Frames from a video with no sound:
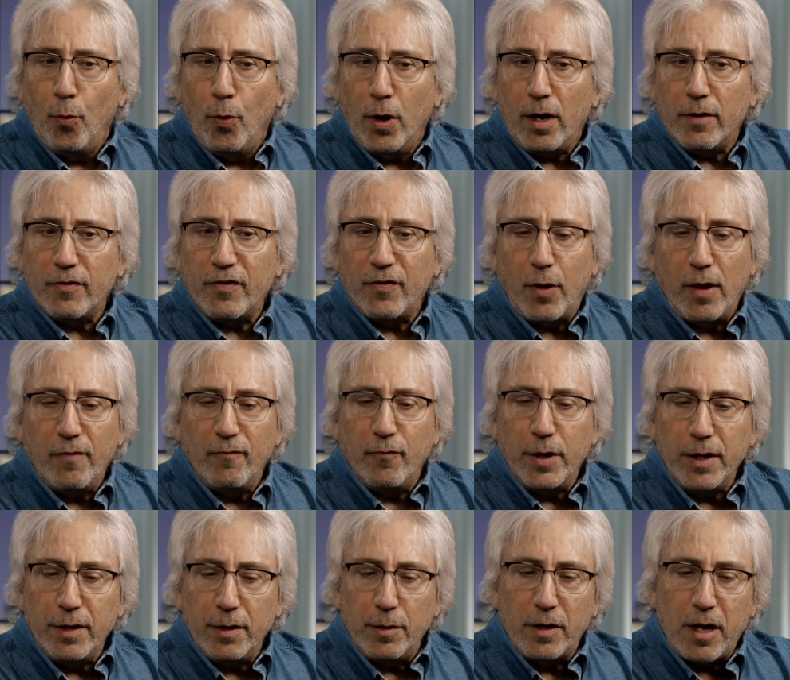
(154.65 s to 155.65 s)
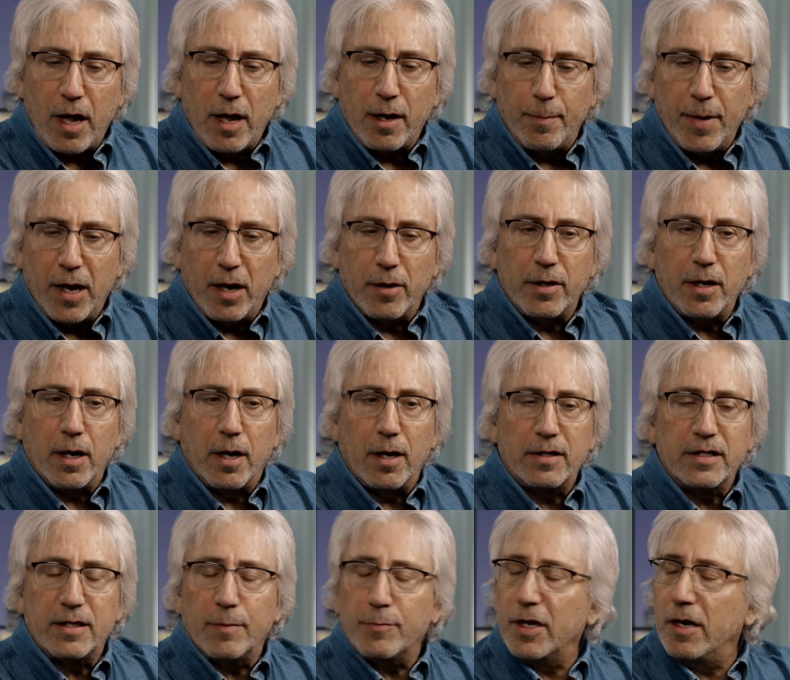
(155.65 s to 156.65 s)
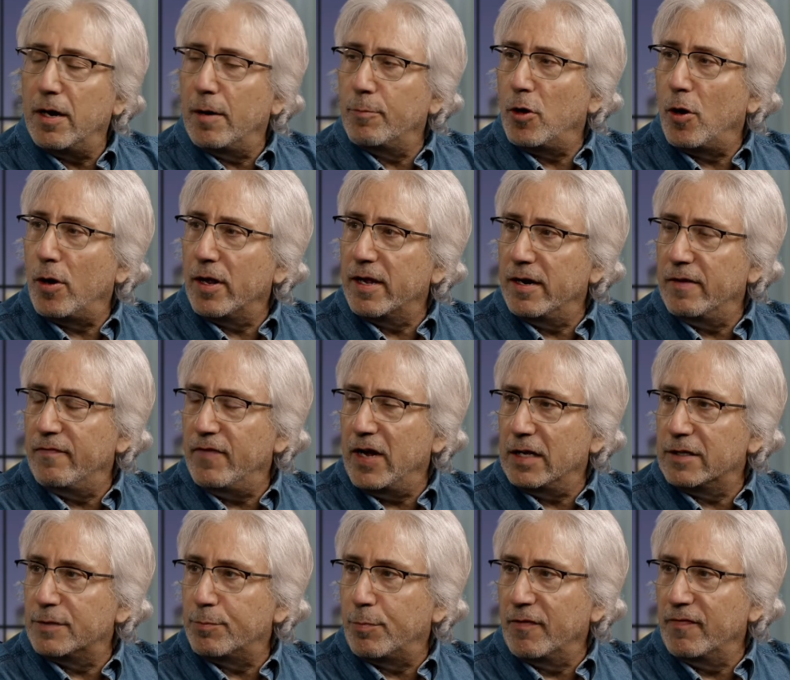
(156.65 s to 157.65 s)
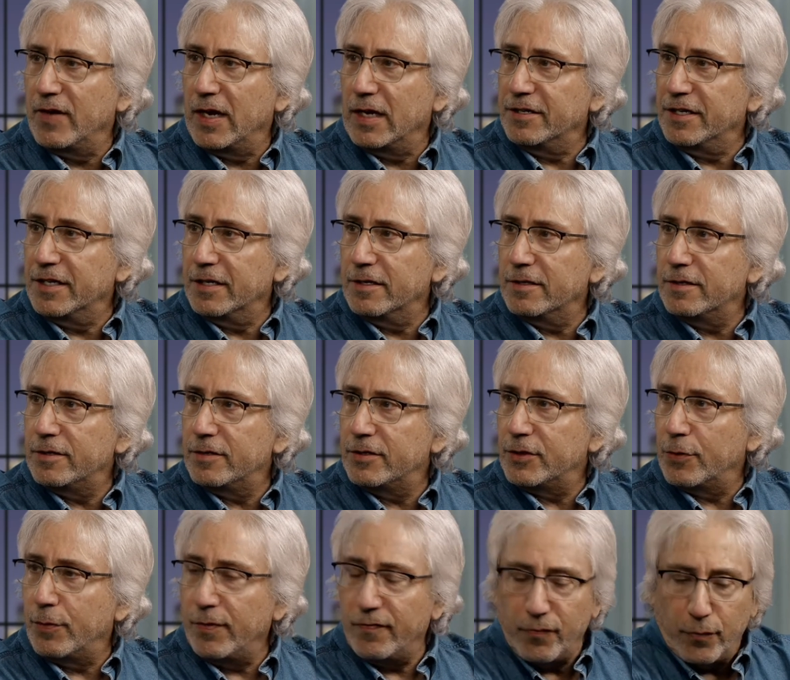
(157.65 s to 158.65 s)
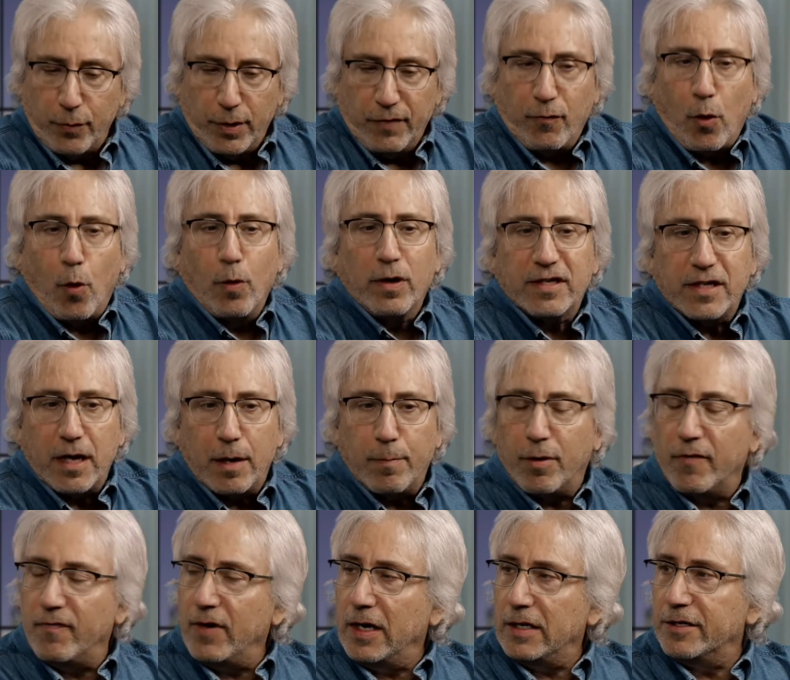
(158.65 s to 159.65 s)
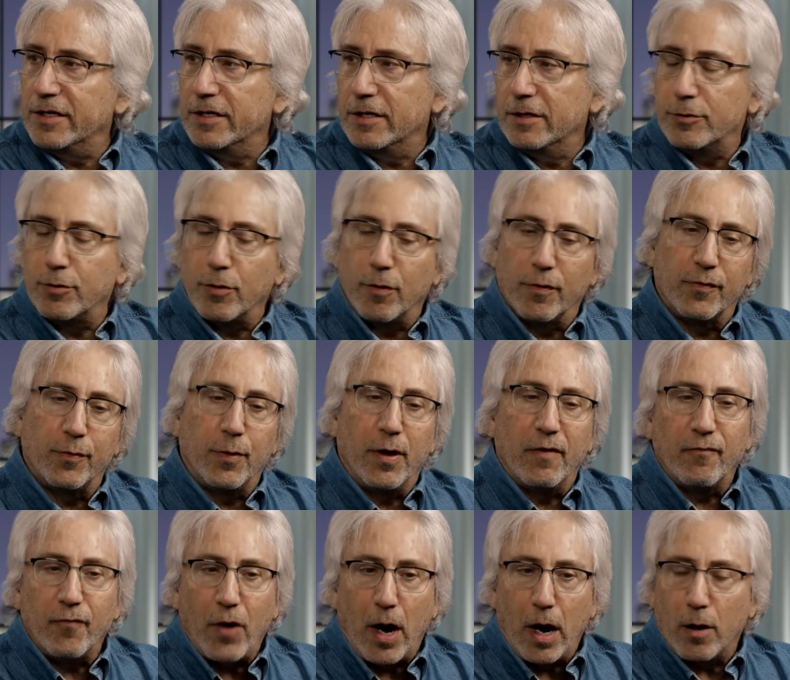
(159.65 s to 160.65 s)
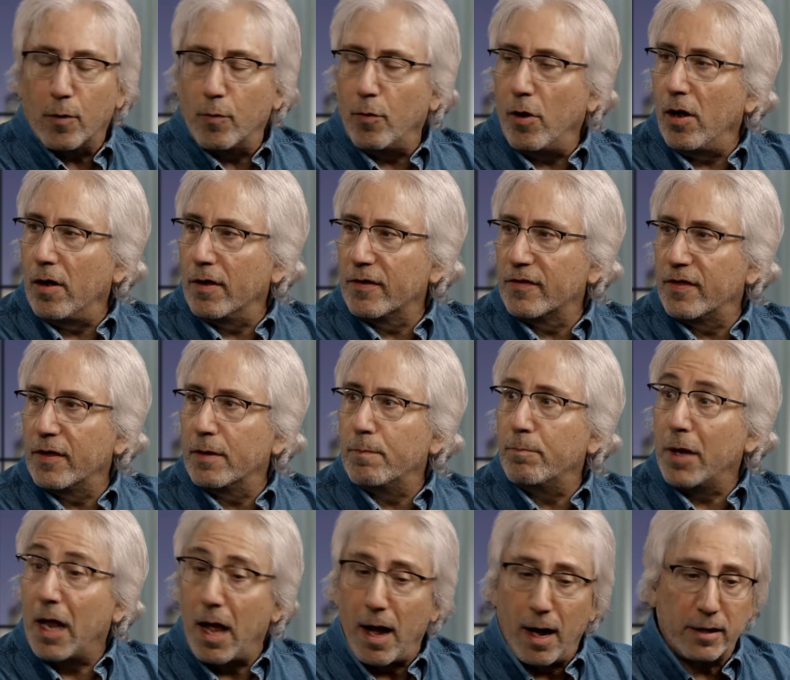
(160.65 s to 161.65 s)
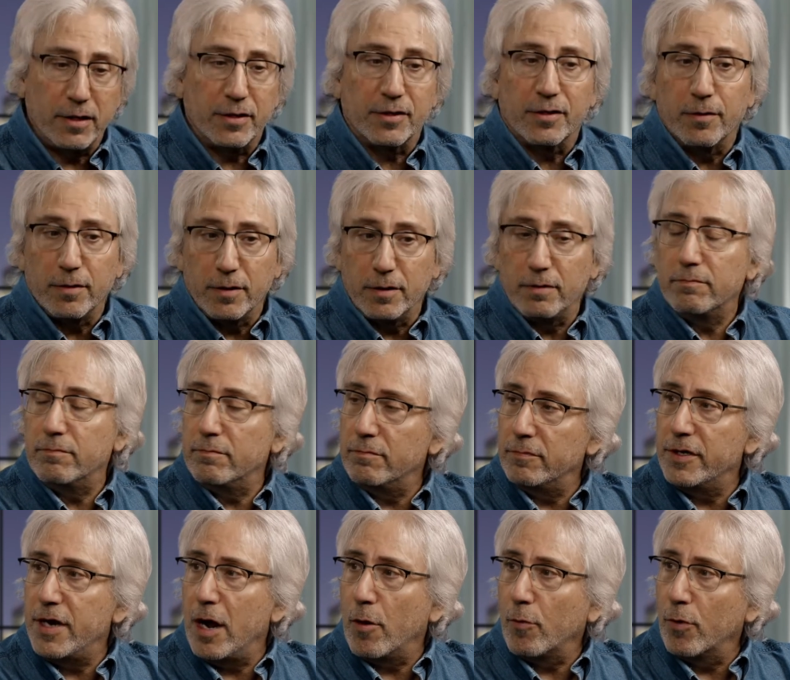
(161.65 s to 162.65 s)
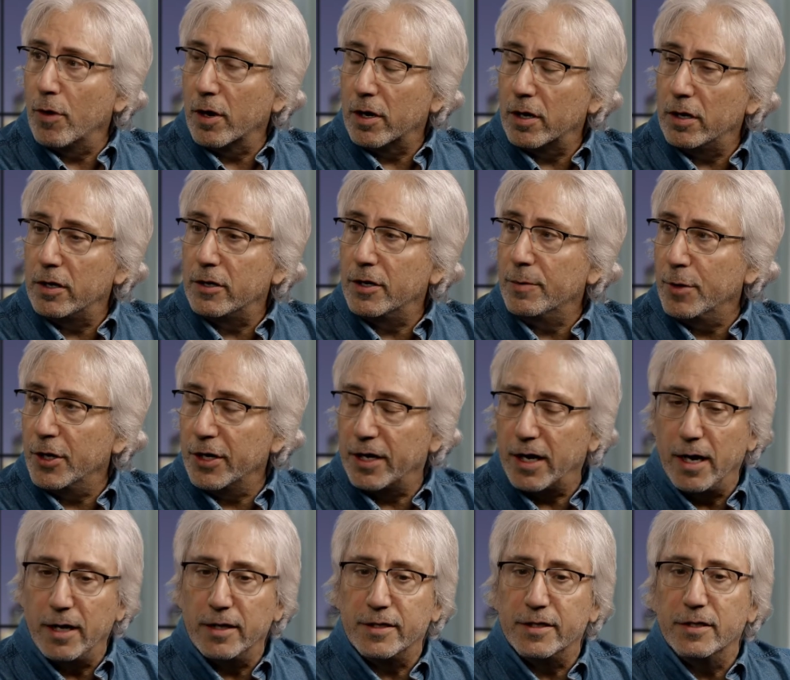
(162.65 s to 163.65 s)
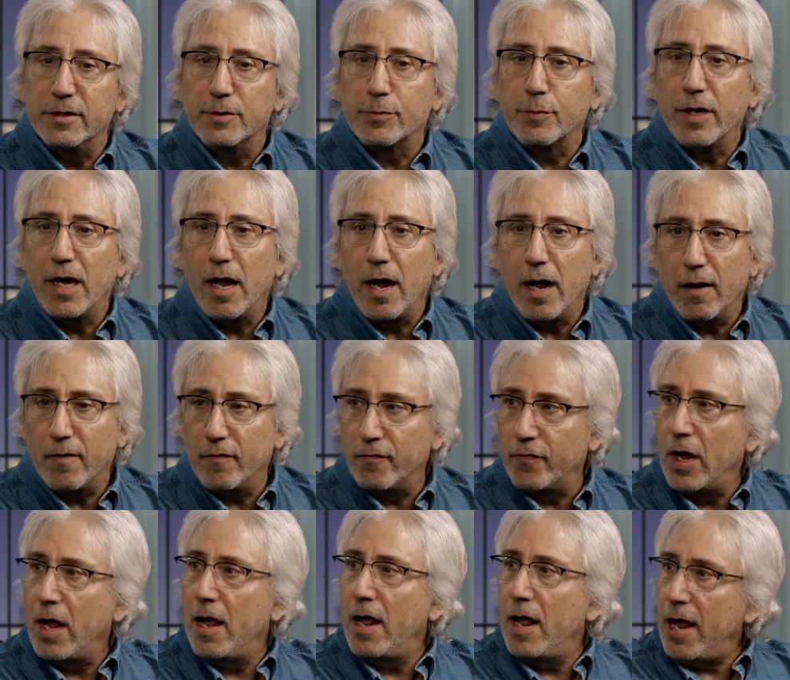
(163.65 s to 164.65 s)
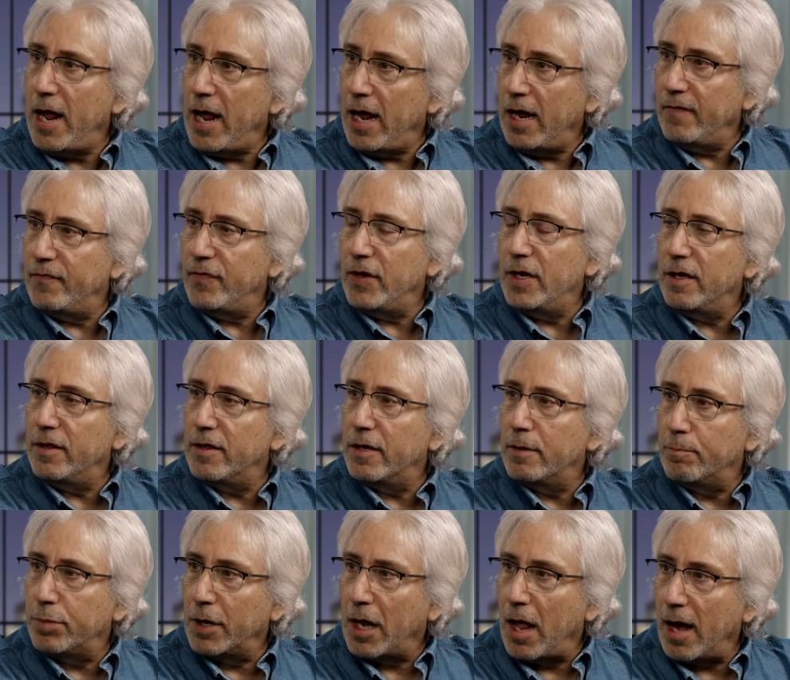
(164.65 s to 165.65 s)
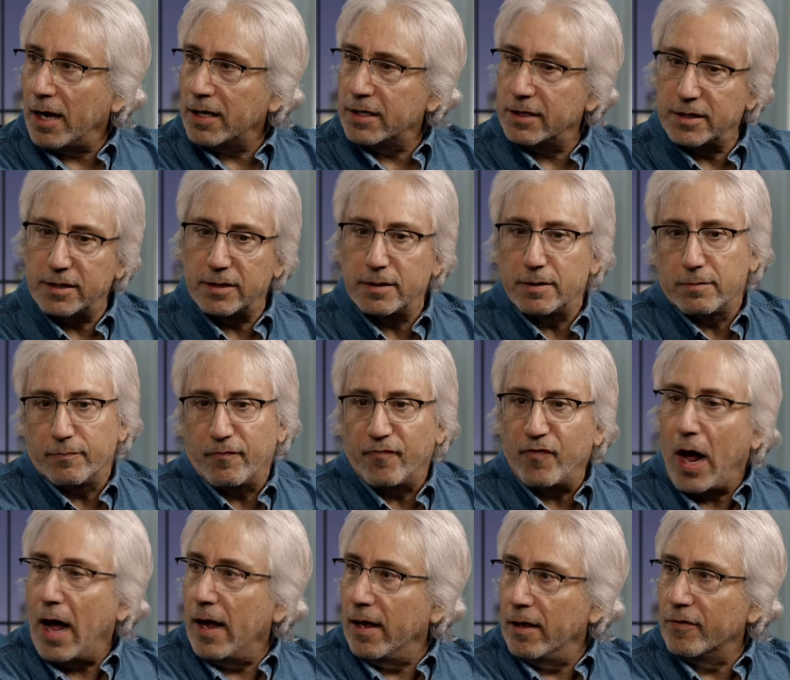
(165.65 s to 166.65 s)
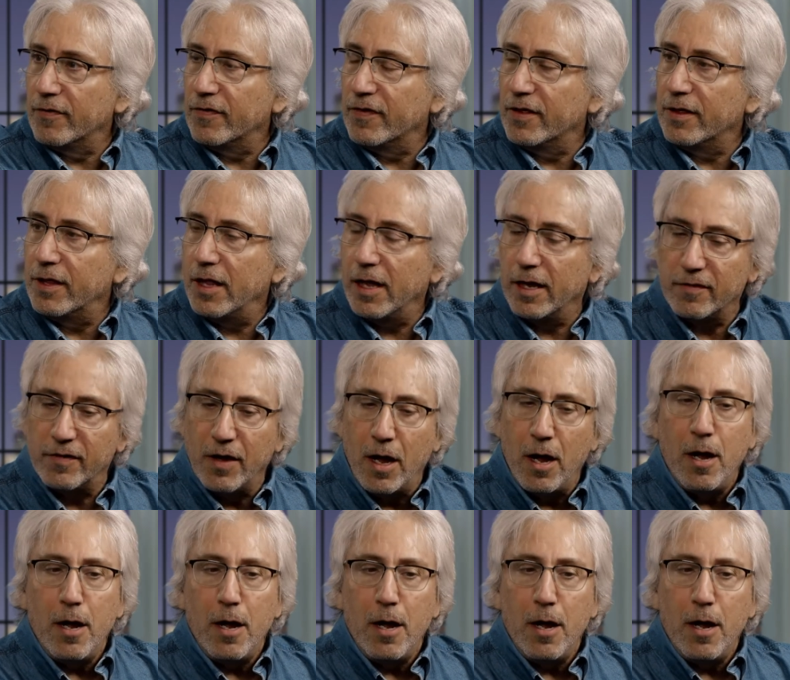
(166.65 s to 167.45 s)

Well, so I've written a lot about uh, something I'm calling advanced prevention. So we've, we've always had prevention controls. We have firewalls that block certain network communications. We have AV that blocks files and things.